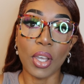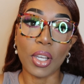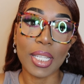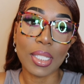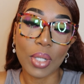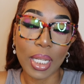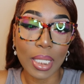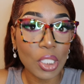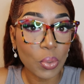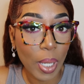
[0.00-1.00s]
Okay, so that
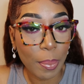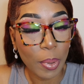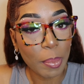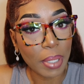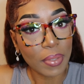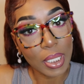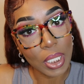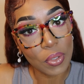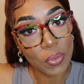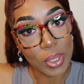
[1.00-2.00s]
does wrap up my
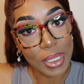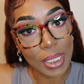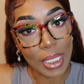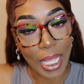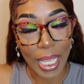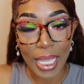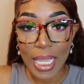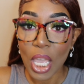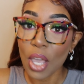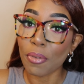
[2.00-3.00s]
video for today.
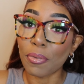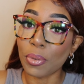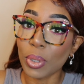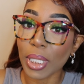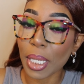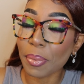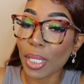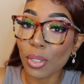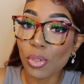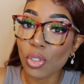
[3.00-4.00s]
VOOGLAM,
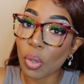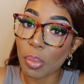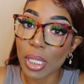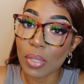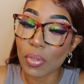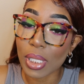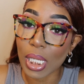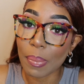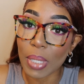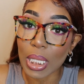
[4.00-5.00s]
thank you so much for
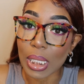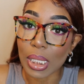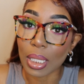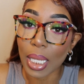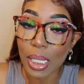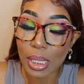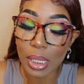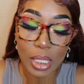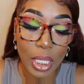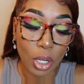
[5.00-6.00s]
sending me these
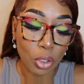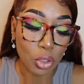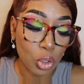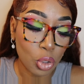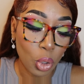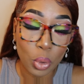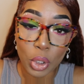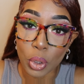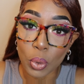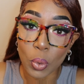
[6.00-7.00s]
glasses. They are so
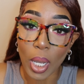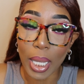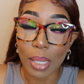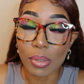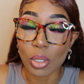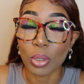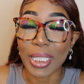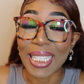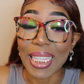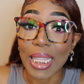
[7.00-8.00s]
cute. I
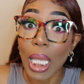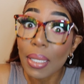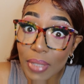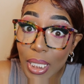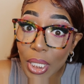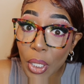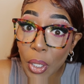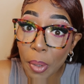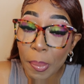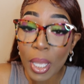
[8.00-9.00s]
absolutely love
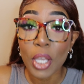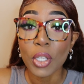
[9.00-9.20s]
them.